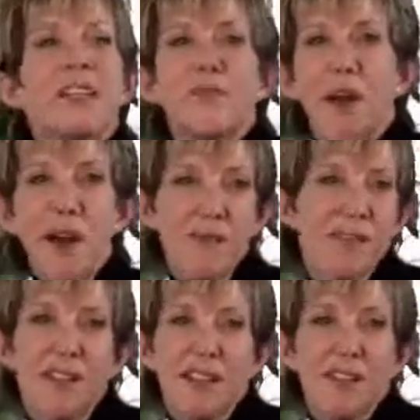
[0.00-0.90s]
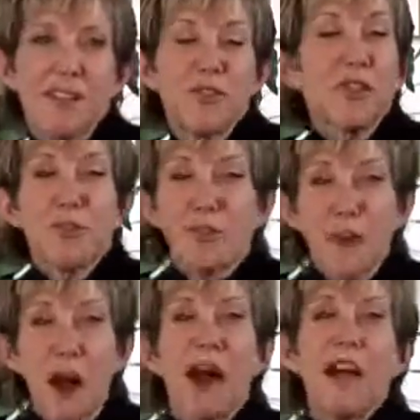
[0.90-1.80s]
It's 5 things. It's just
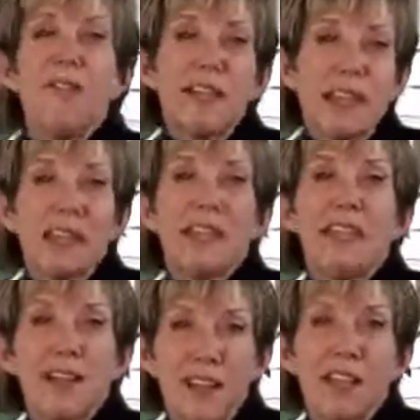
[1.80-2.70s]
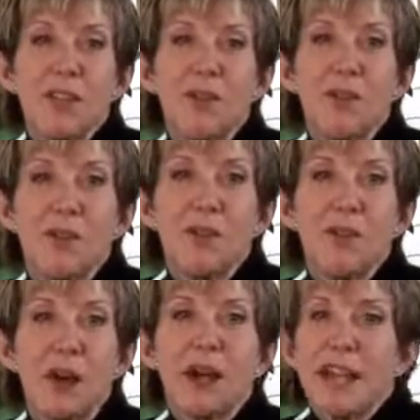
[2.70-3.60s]
5 easy things you can
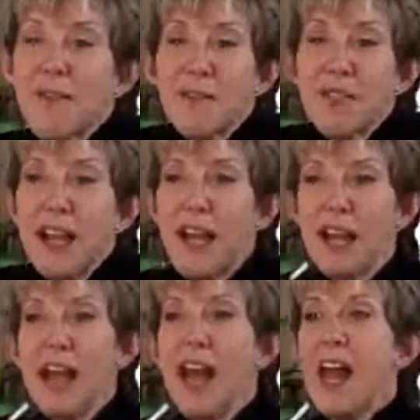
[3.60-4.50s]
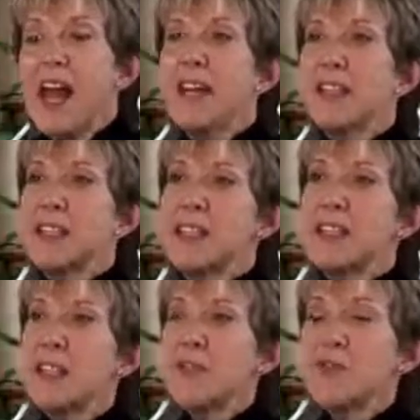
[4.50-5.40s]
do every day. And it's
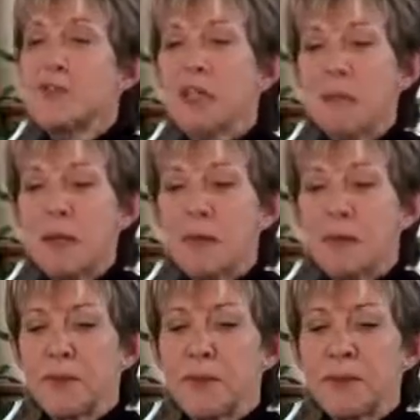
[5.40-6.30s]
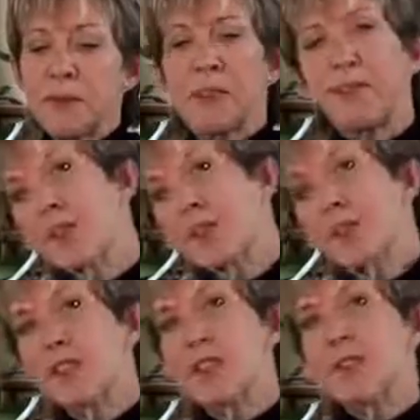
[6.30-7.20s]
interesting. People tend to fall
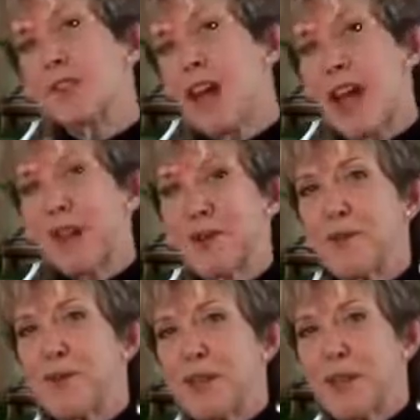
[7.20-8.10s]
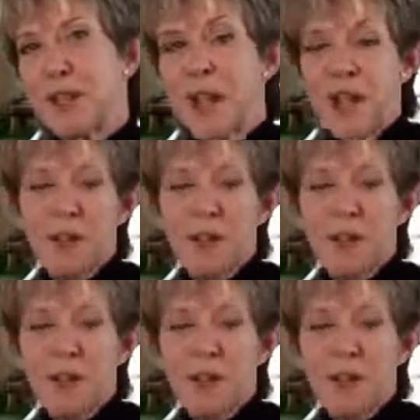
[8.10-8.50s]
into 2 categories.